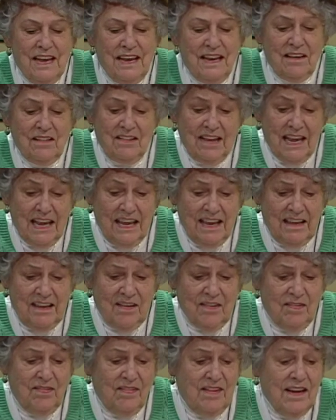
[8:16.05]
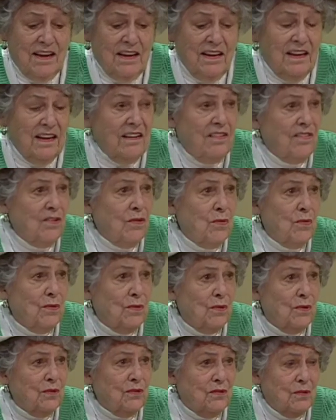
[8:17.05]
it is, and it's a
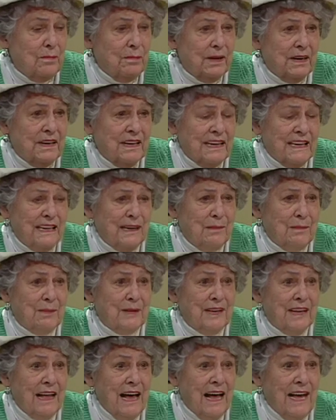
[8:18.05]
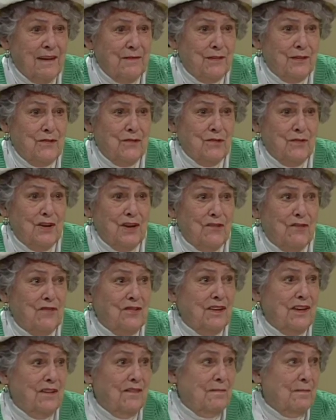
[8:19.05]
call to mind, but I have a
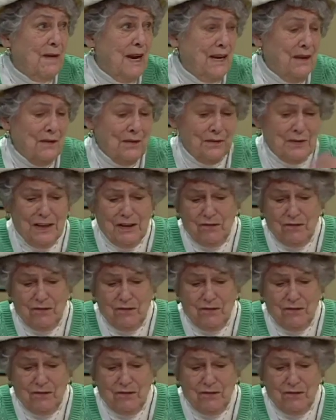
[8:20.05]
tradition of my own.